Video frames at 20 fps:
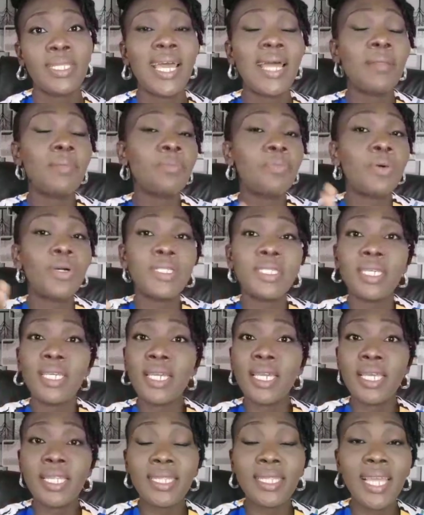that
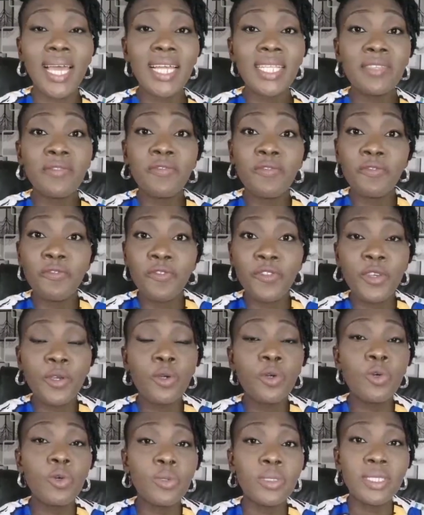body in that
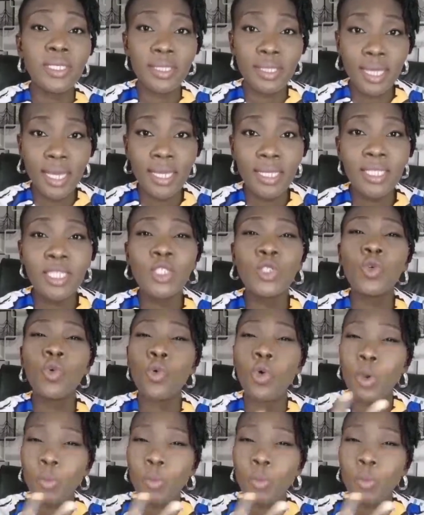feel-good state is